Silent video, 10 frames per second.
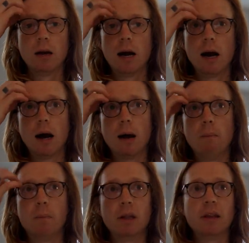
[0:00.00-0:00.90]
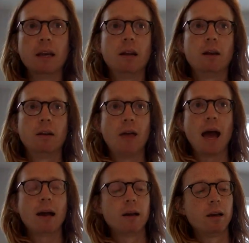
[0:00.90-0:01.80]
But then
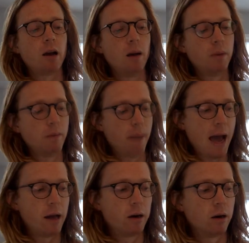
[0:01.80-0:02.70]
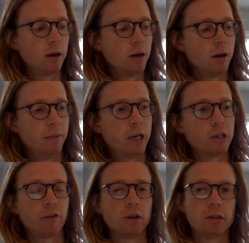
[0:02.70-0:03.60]
that can come to matter
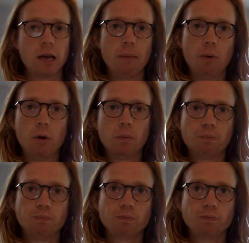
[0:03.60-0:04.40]
because, for example,